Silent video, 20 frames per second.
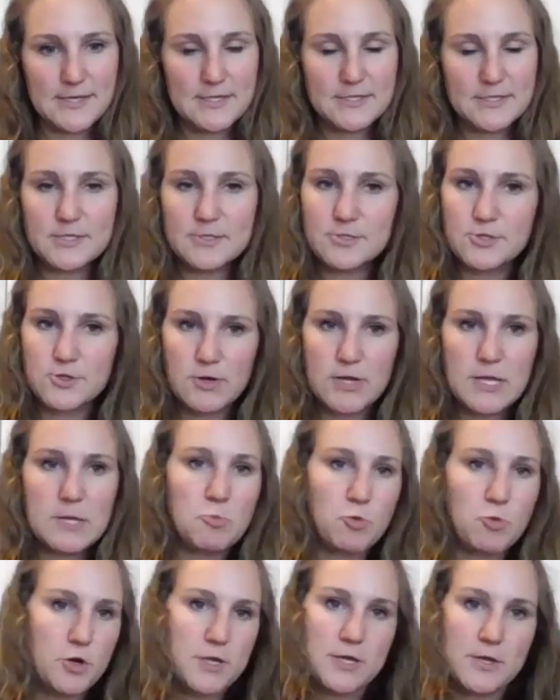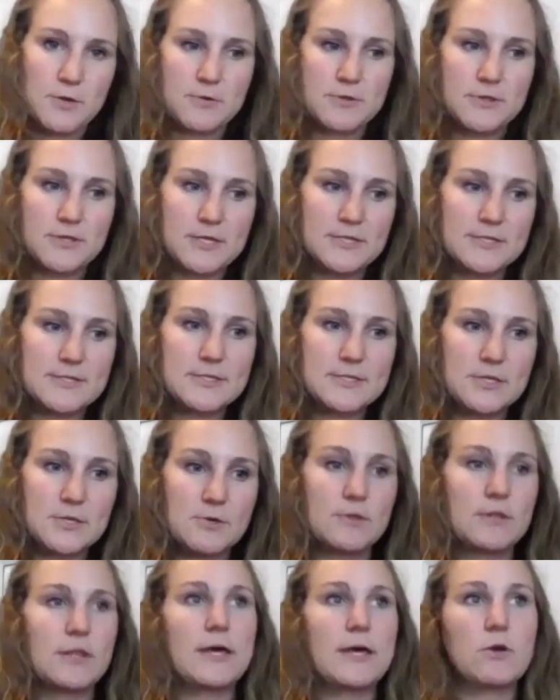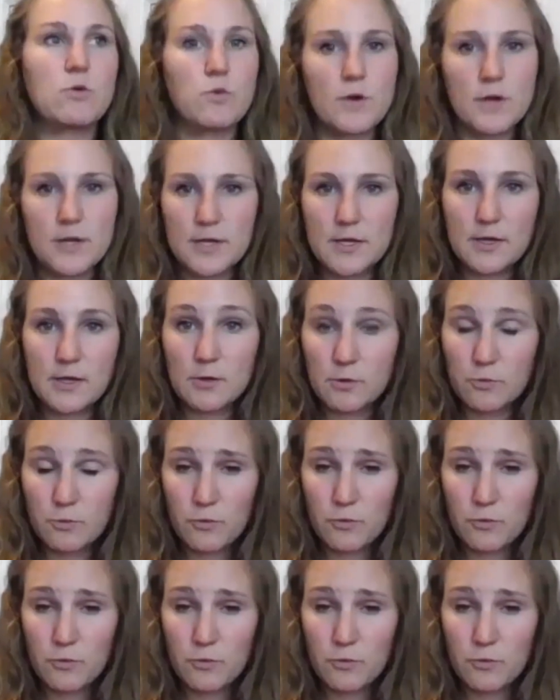it's a dream working with these two and like working